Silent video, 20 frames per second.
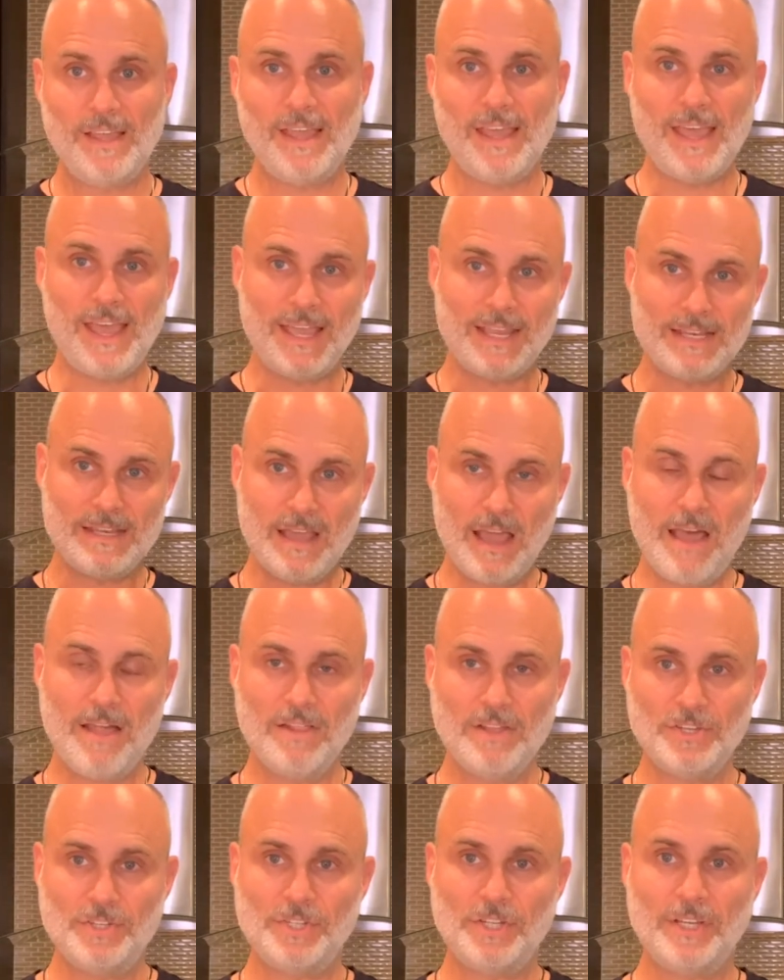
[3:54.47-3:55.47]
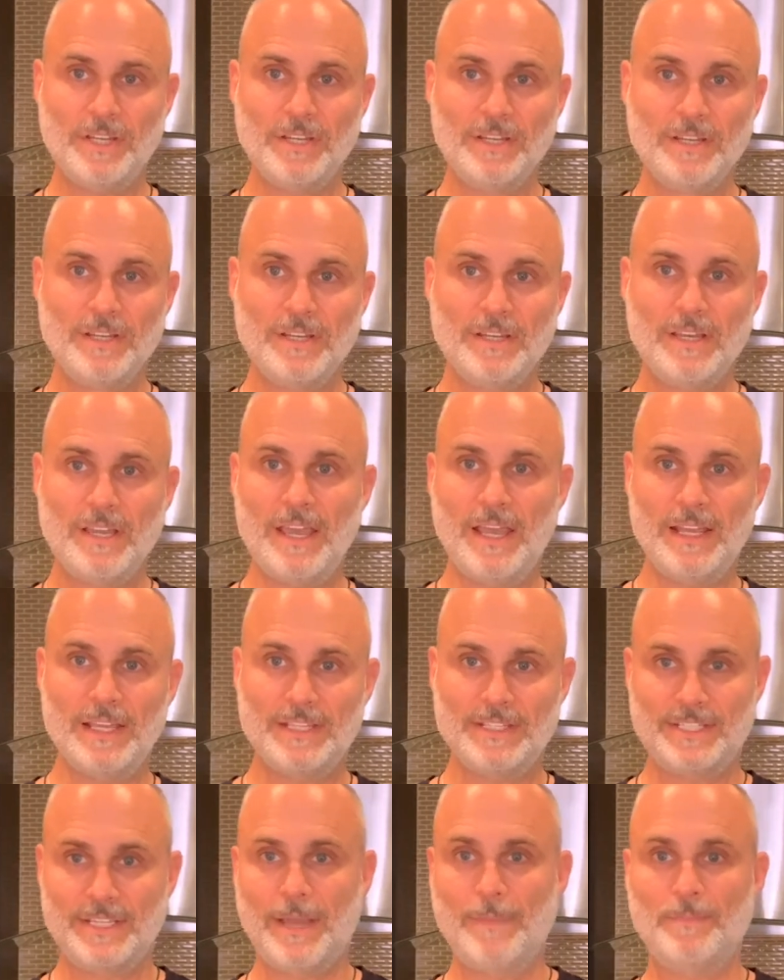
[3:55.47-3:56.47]
acknowledging, and
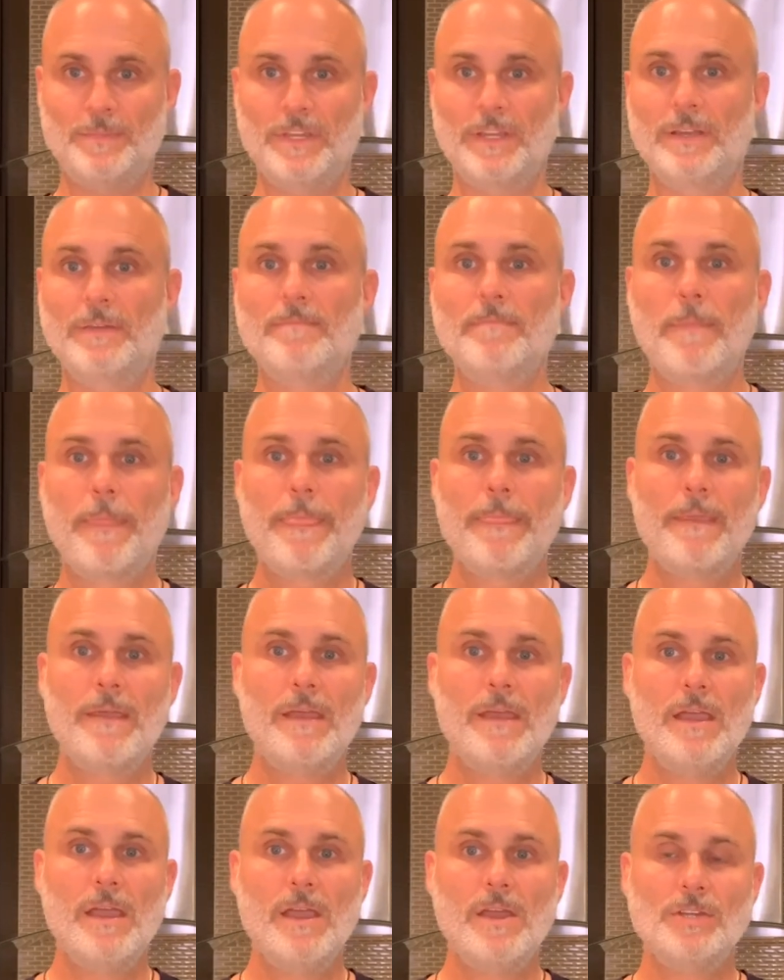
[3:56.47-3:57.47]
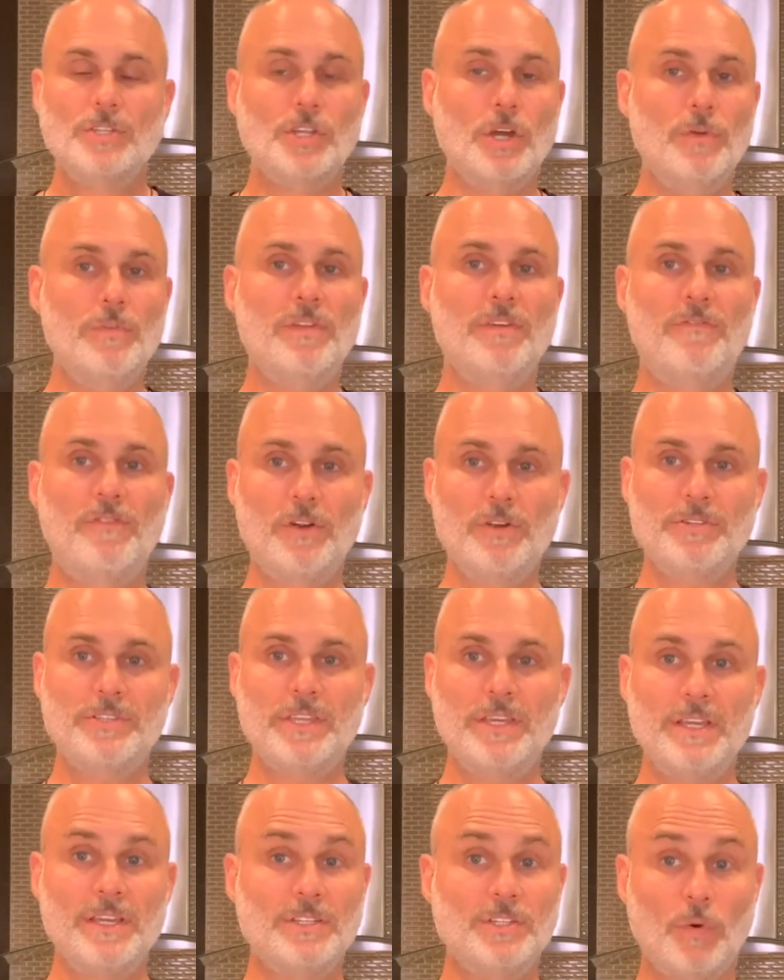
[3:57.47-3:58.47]
accepting. So the first
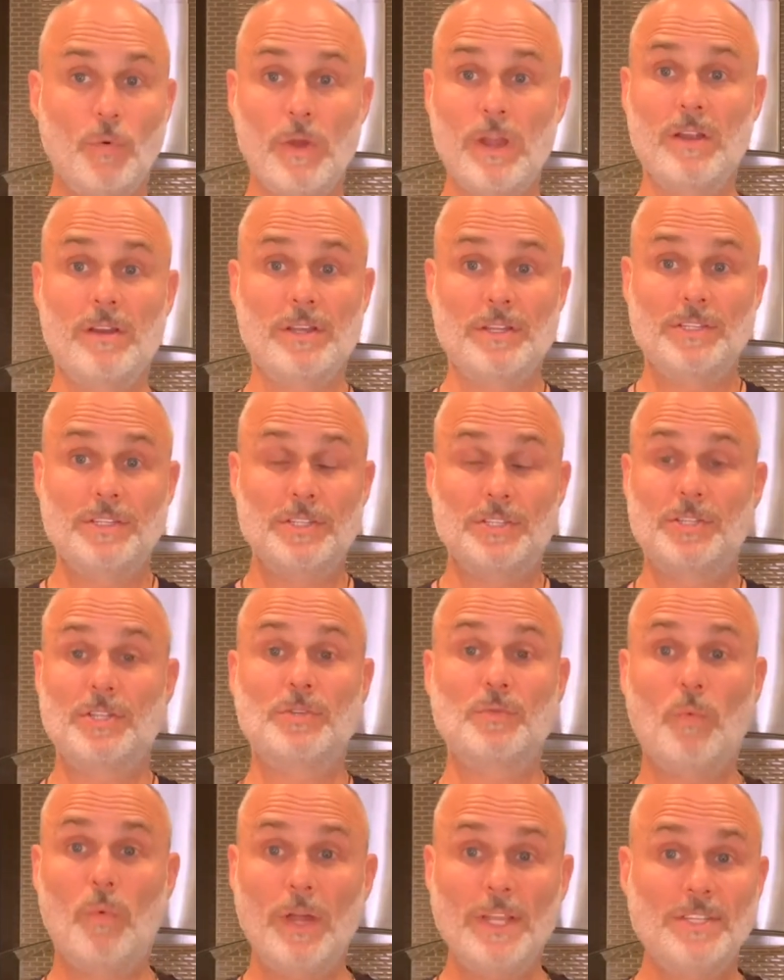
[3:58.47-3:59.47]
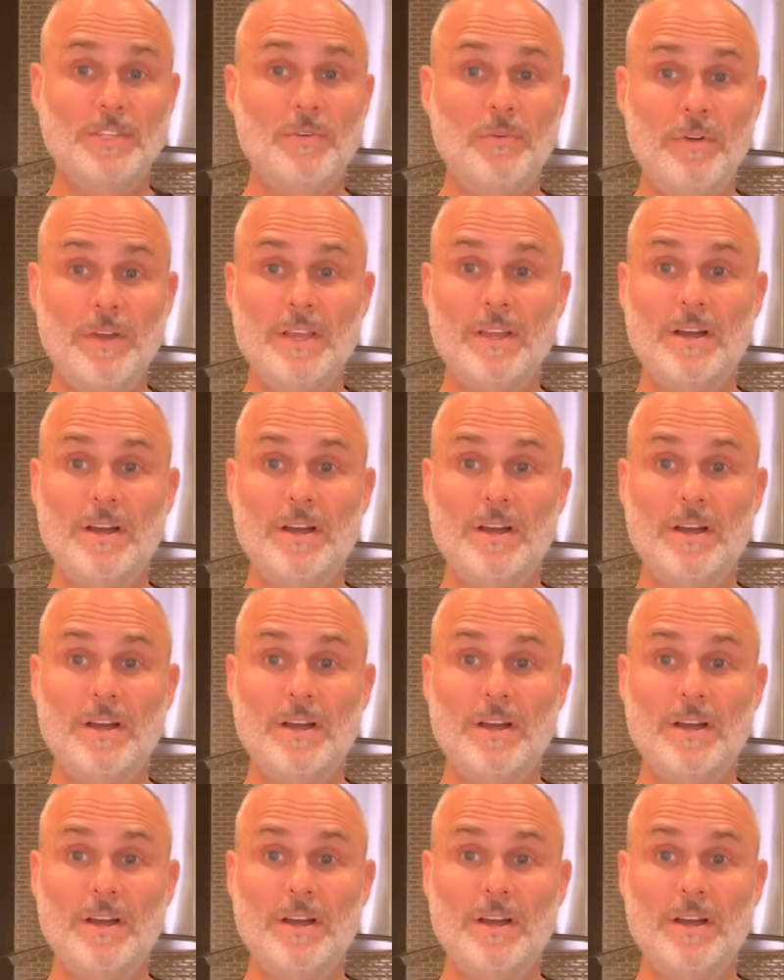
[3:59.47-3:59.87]
thing is awareness. It's just what's going